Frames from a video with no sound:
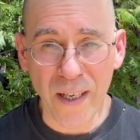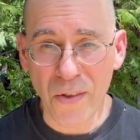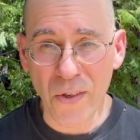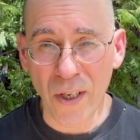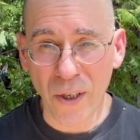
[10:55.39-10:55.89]

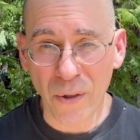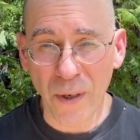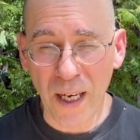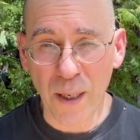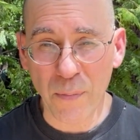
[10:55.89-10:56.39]

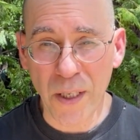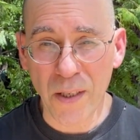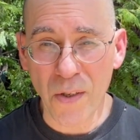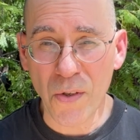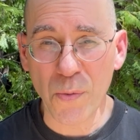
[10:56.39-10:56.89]
So
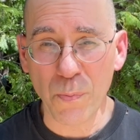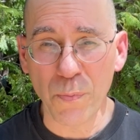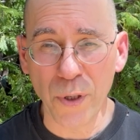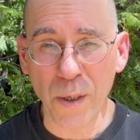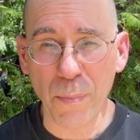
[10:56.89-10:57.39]
he's
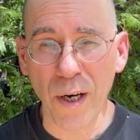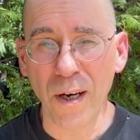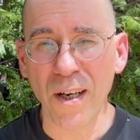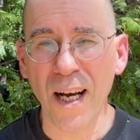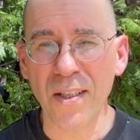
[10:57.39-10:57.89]
putting
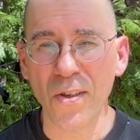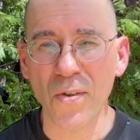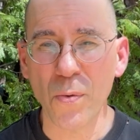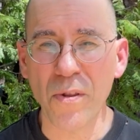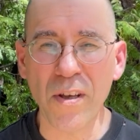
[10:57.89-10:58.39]
paradoxes
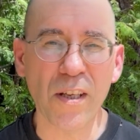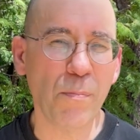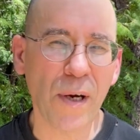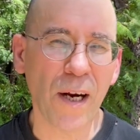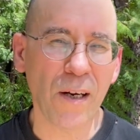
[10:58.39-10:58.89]
within
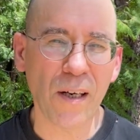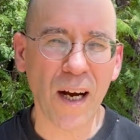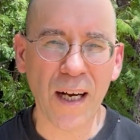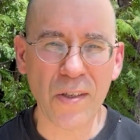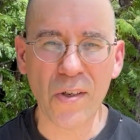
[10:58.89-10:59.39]

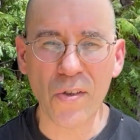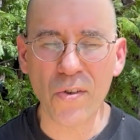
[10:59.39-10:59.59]
paradoxes